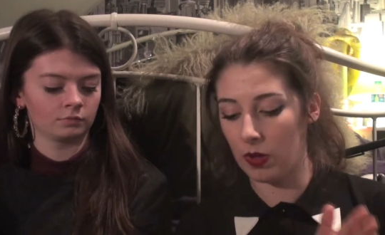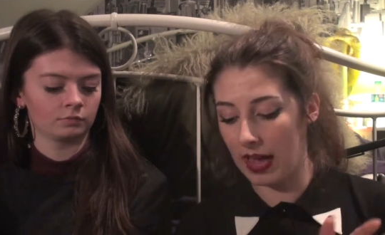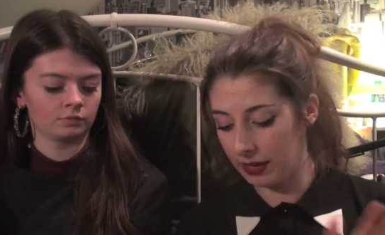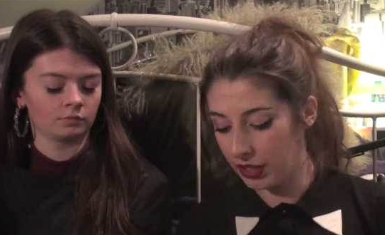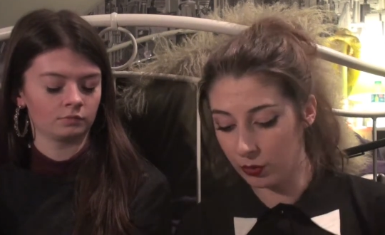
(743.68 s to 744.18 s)

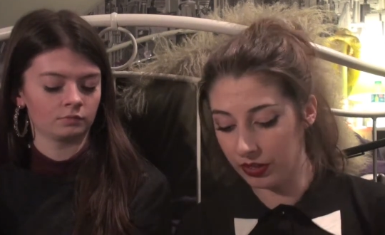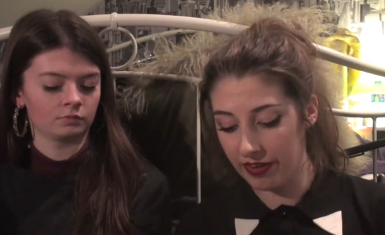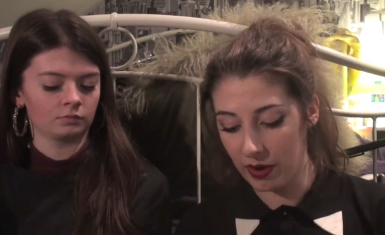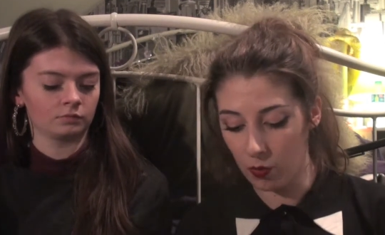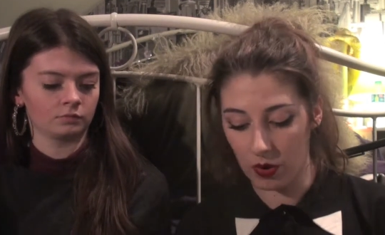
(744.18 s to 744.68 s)
Speaker 1: I could only
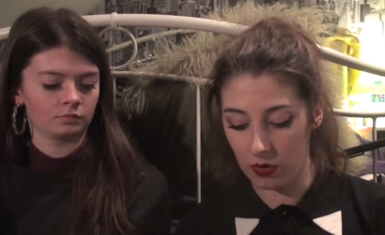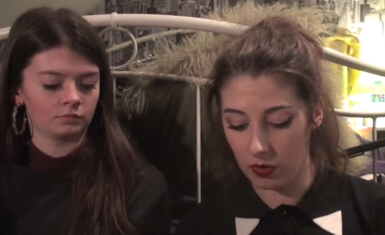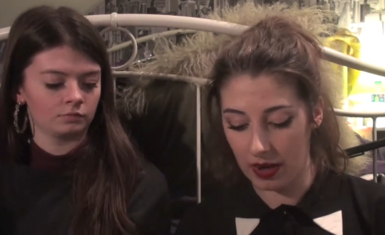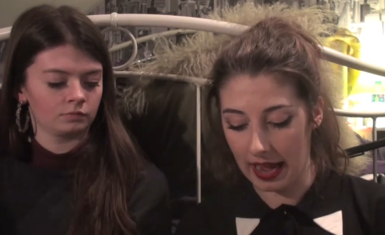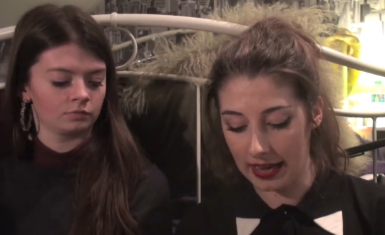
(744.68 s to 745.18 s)
find
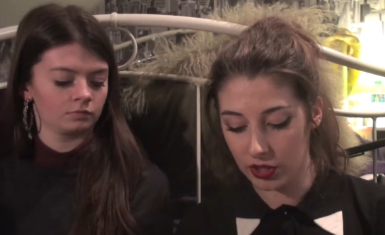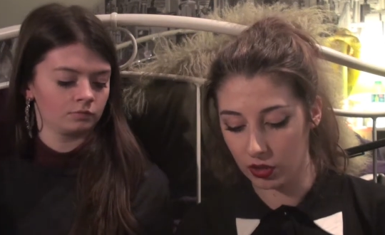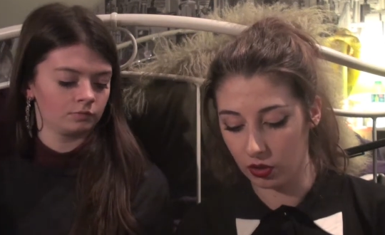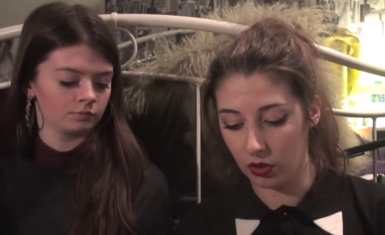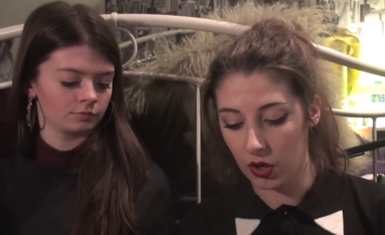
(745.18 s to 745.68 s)
one
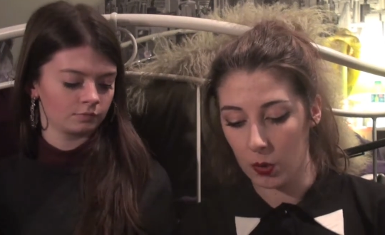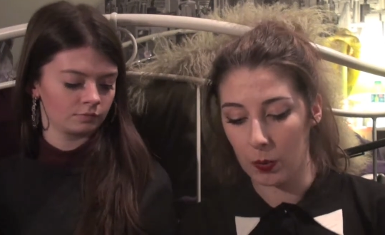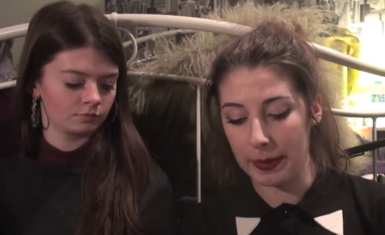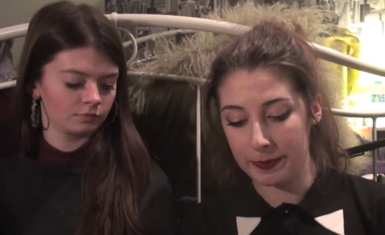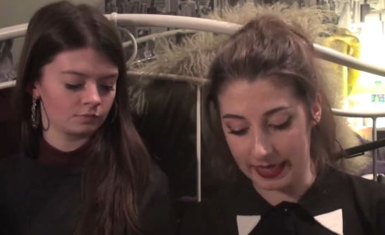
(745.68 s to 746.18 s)
actual
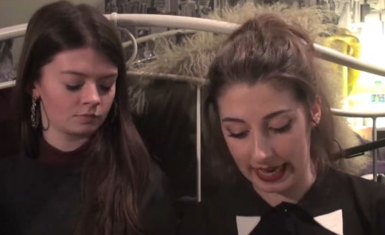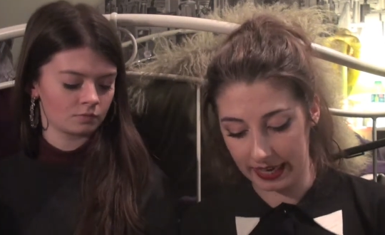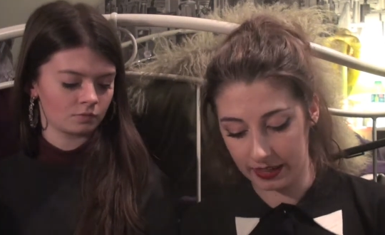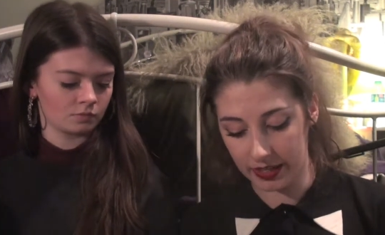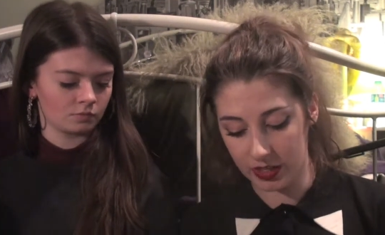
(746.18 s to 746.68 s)

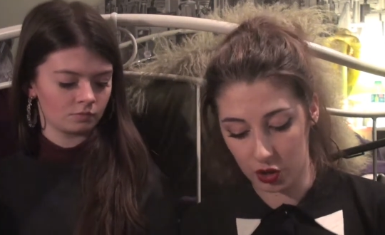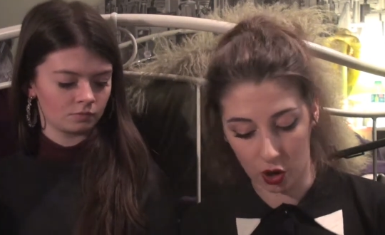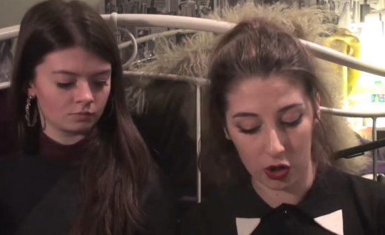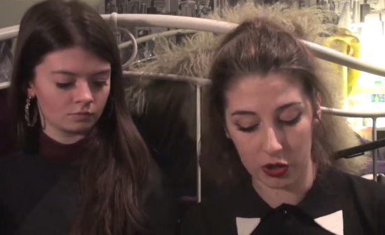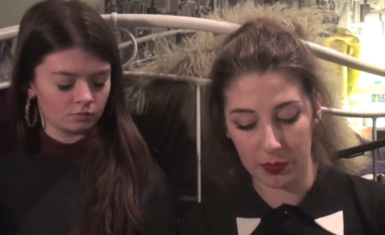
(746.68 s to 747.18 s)
website that
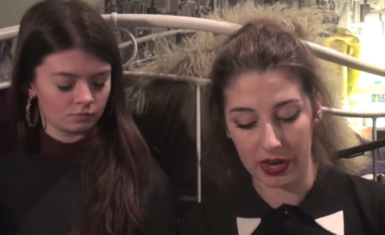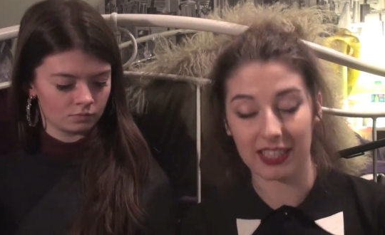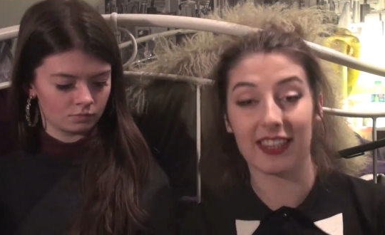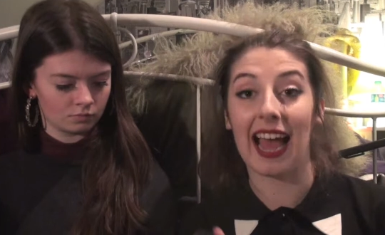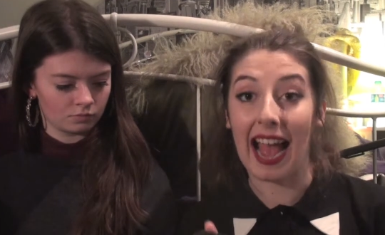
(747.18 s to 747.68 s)
stocked
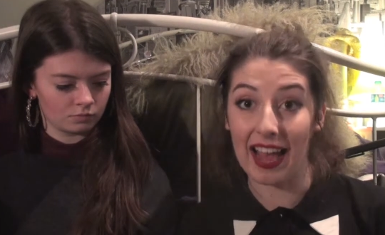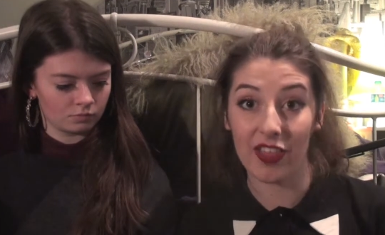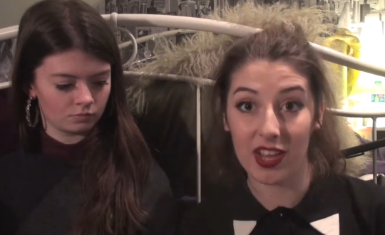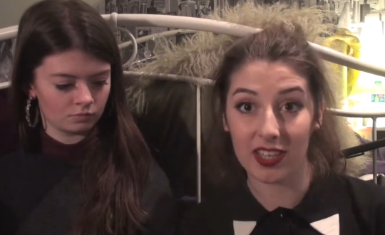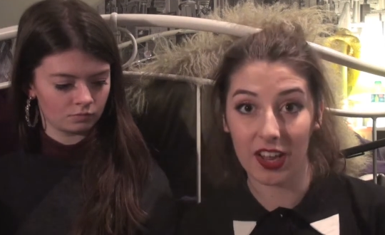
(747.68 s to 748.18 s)
Brixton that
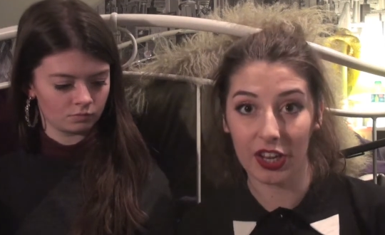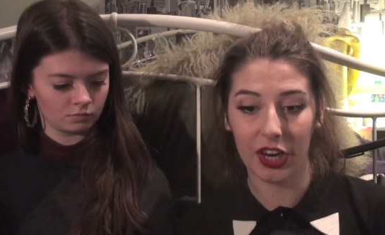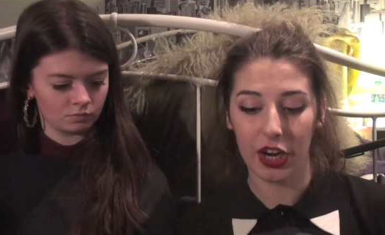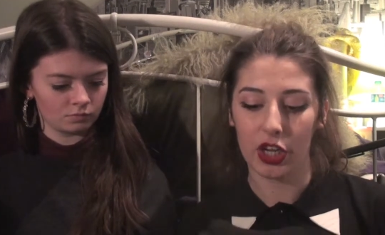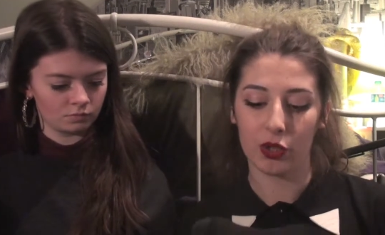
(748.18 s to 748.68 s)
had this colour,
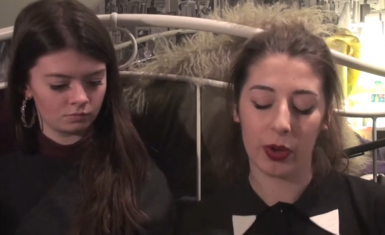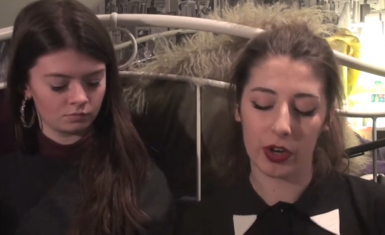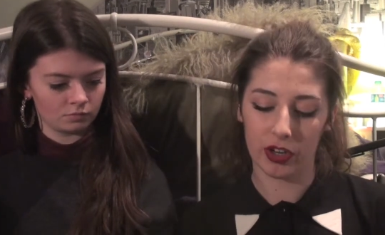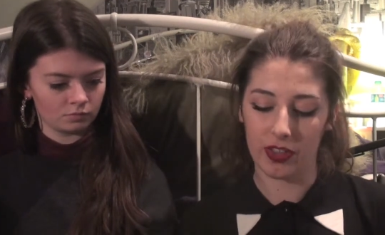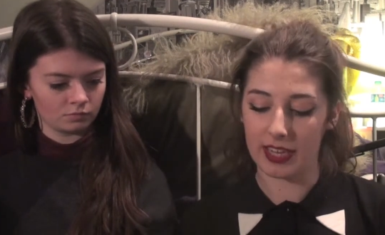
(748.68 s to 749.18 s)
so I
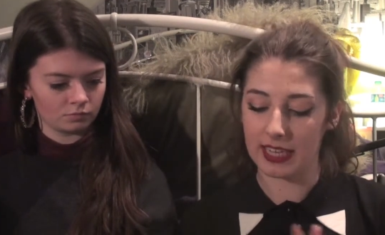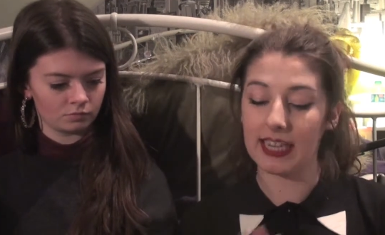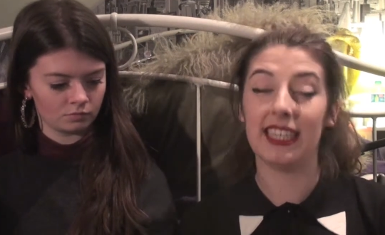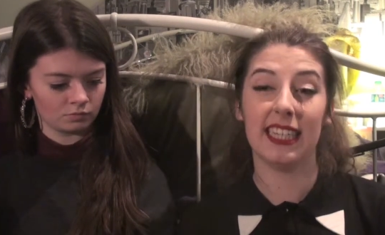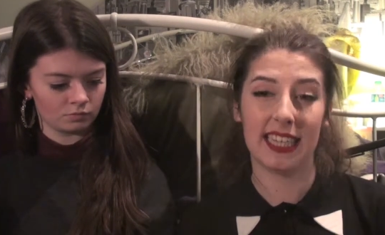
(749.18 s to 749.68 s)
ordered this, and
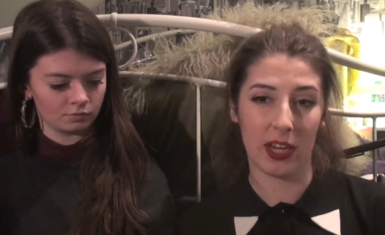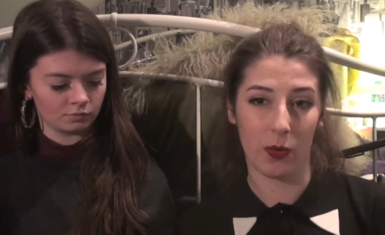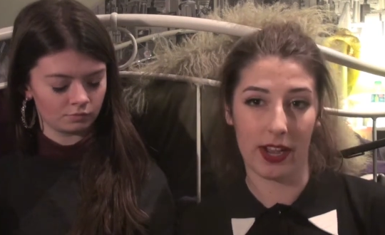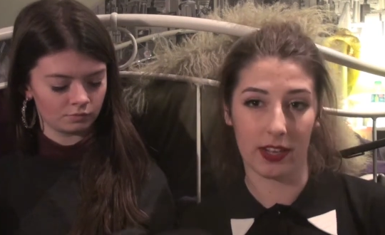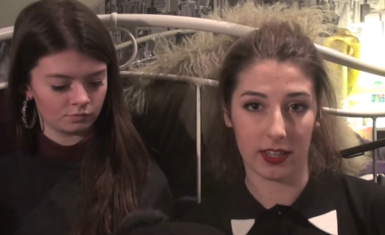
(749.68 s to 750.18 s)
it did take a
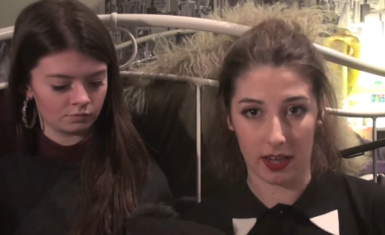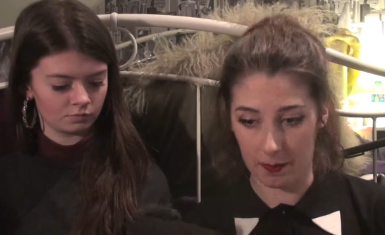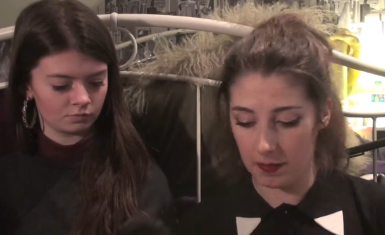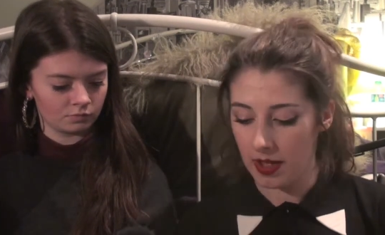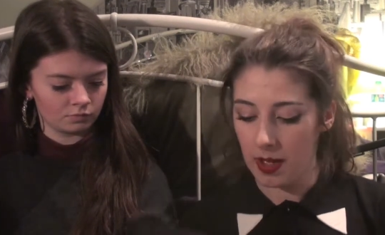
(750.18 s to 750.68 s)
while to
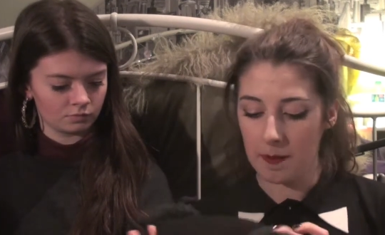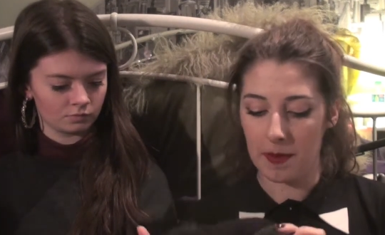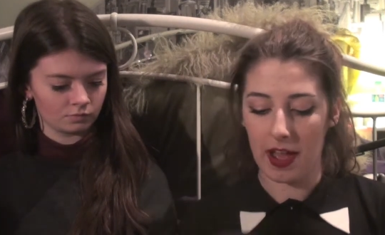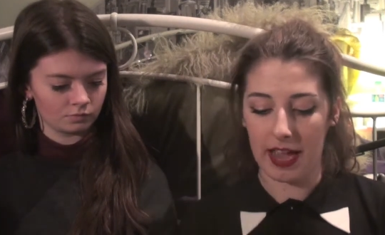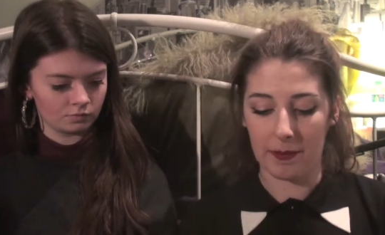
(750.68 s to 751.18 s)
come,
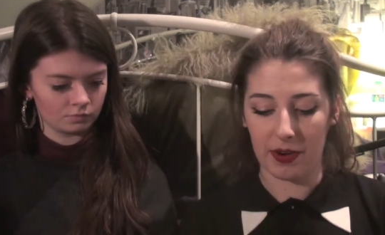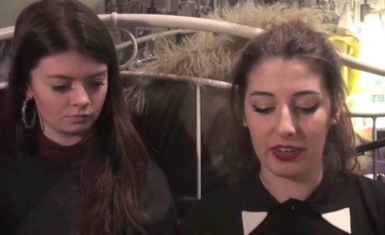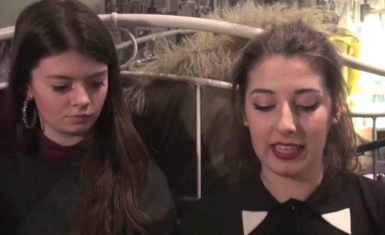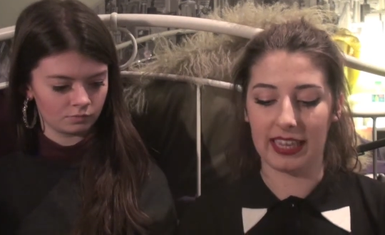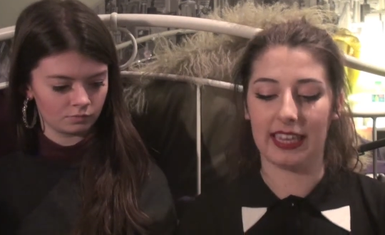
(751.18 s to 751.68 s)
but I
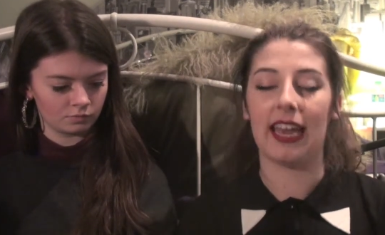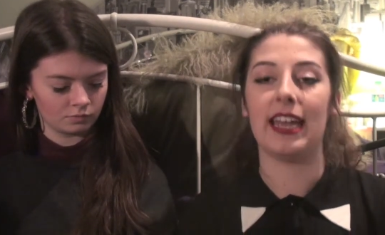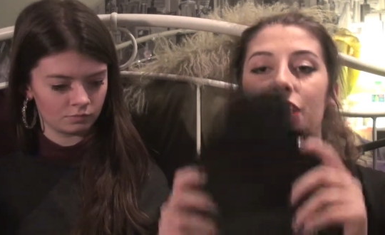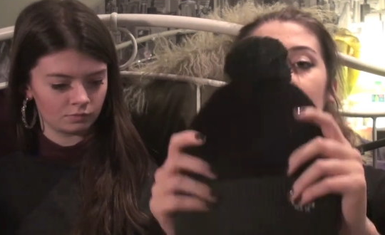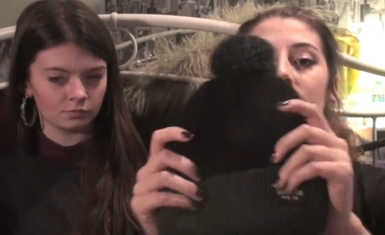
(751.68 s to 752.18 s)
really like it.
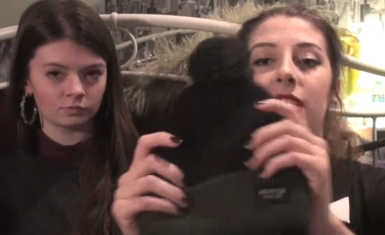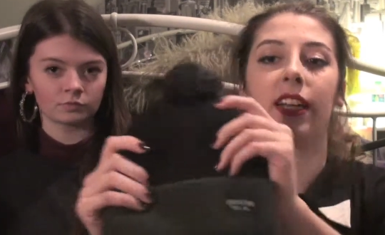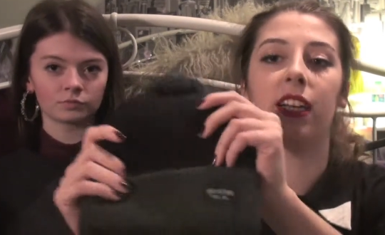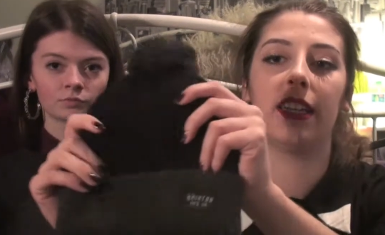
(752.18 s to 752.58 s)
It's just like,